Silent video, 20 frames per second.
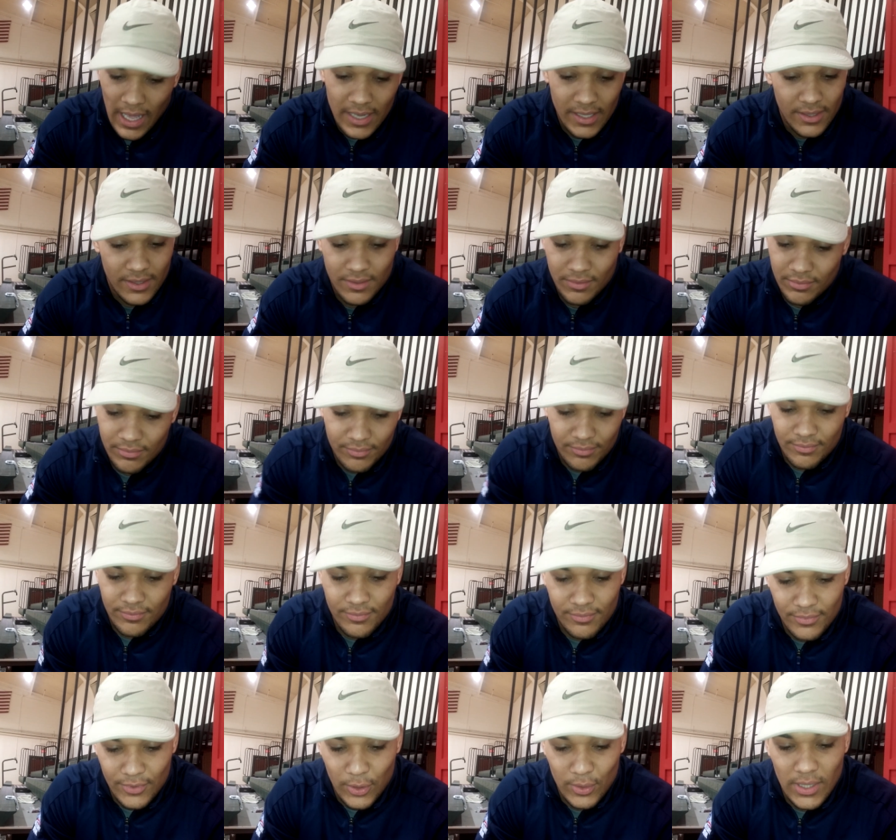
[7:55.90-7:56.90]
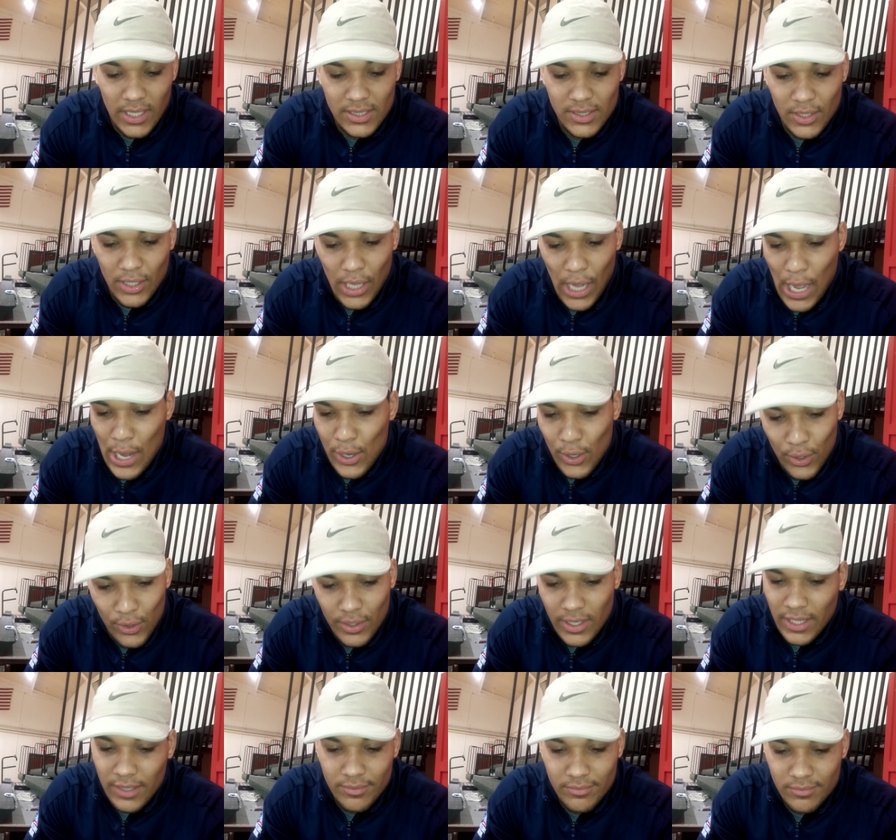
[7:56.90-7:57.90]
I just no doubts at all. I
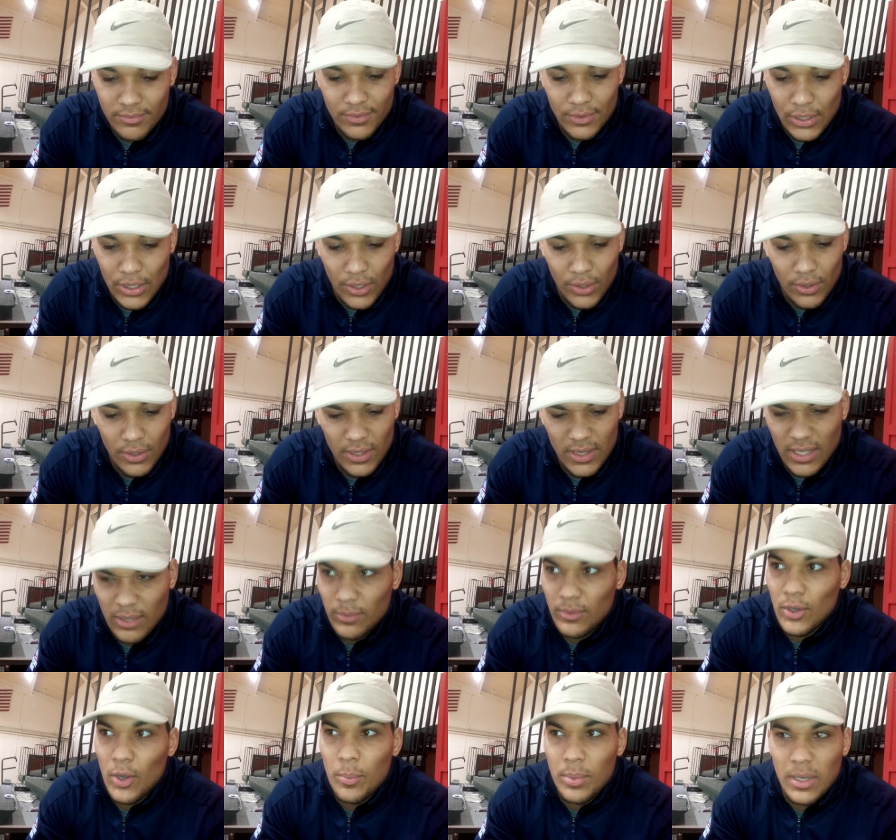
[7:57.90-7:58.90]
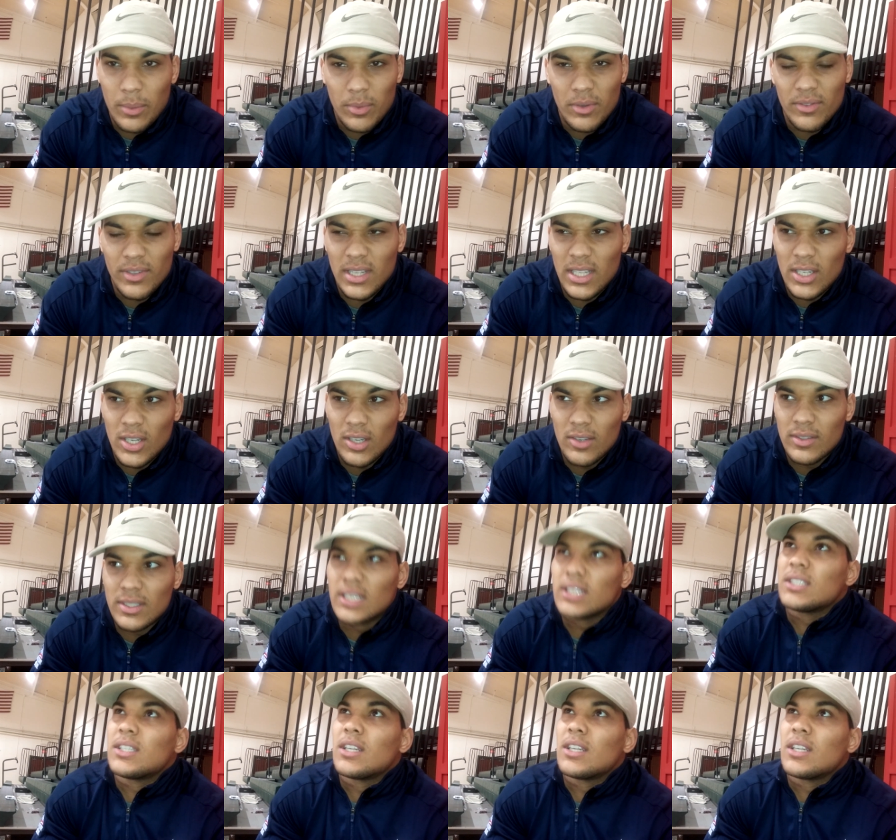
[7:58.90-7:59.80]
know that you know. I think we open up with Villanova